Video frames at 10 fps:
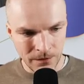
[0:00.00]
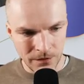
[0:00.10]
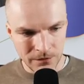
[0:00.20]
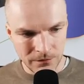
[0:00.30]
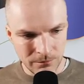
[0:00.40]

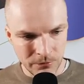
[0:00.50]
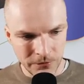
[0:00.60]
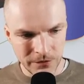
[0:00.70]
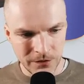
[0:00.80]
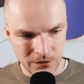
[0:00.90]
At some
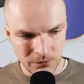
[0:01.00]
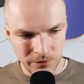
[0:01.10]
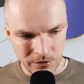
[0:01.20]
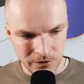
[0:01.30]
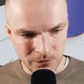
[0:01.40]
point I
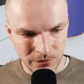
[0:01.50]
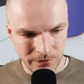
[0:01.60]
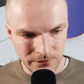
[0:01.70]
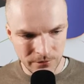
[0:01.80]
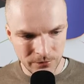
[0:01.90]
switched
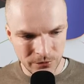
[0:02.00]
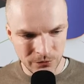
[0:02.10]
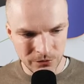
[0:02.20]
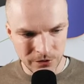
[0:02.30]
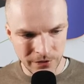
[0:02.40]
away from
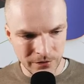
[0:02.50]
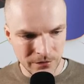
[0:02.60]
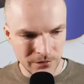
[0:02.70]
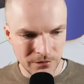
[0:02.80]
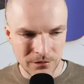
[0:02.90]
toon
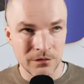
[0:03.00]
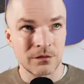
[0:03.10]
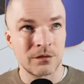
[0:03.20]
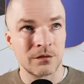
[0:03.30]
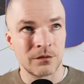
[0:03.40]
shaders and
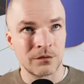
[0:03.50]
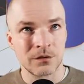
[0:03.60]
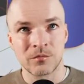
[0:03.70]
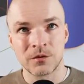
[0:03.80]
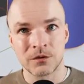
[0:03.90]
started
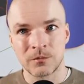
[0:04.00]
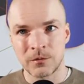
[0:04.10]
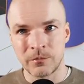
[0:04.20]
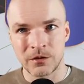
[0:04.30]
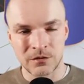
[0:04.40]
using
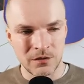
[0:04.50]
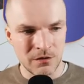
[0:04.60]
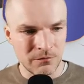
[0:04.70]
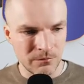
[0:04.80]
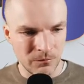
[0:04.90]
principled
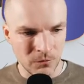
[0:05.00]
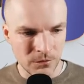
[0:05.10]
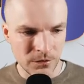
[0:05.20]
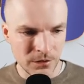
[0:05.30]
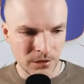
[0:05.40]
BSDF
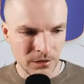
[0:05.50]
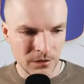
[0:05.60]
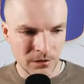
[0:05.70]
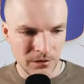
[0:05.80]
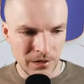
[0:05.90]
more.
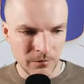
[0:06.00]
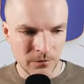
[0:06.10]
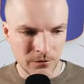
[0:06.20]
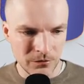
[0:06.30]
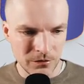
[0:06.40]
That
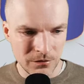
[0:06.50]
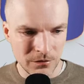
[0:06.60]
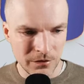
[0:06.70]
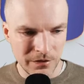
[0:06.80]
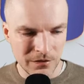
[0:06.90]

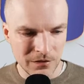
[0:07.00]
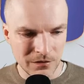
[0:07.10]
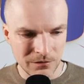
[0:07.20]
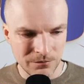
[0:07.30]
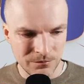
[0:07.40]
produces
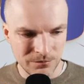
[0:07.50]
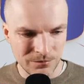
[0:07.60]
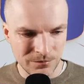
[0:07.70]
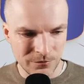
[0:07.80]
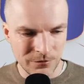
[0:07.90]
less
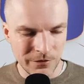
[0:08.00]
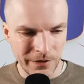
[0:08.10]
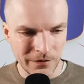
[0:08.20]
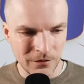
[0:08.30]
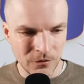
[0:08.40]

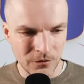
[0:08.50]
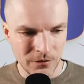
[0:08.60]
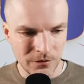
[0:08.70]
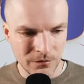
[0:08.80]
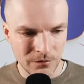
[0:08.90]
flat look,